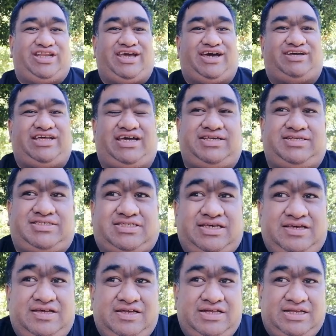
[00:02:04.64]
nowadays.
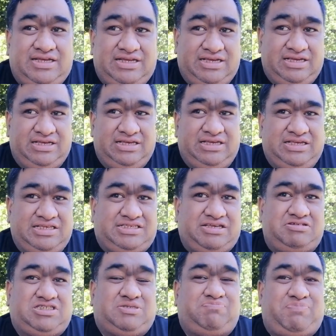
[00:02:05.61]
So
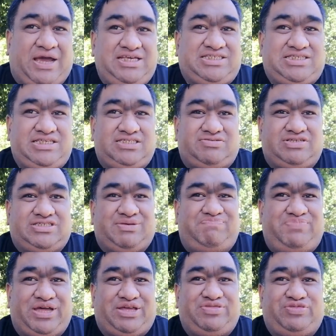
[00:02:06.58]
Spaceys was a
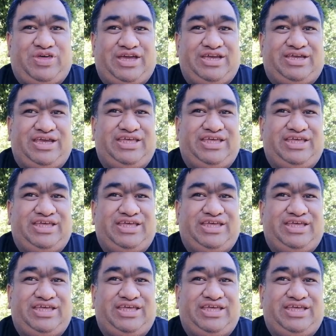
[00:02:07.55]
big thing.